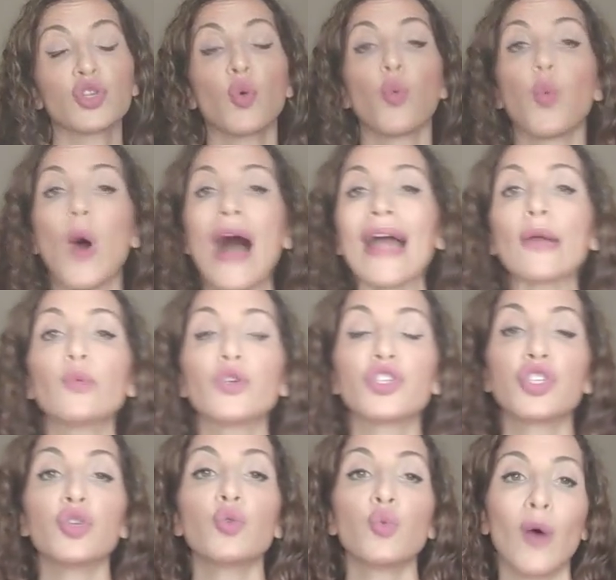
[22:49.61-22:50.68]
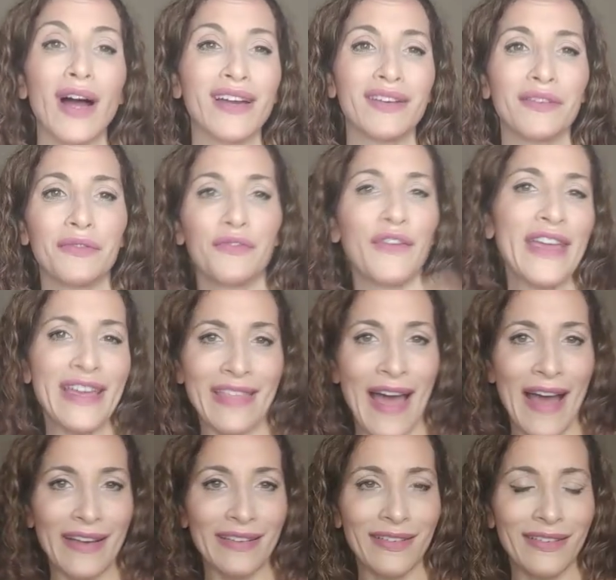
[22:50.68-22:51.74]
So why would you want to fake
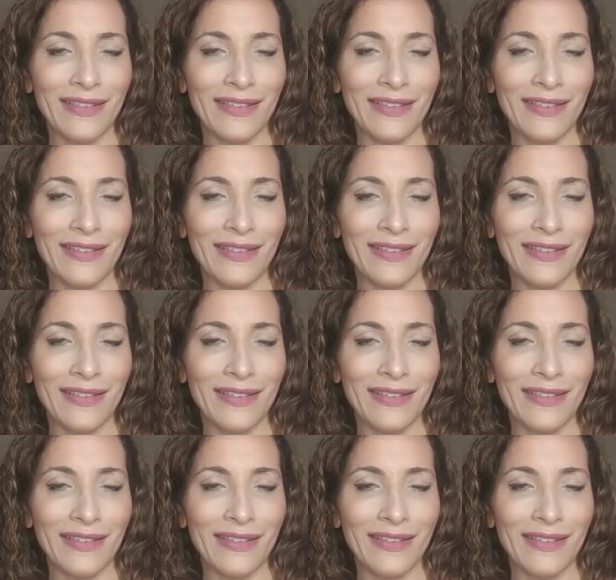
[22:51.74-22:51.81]
that?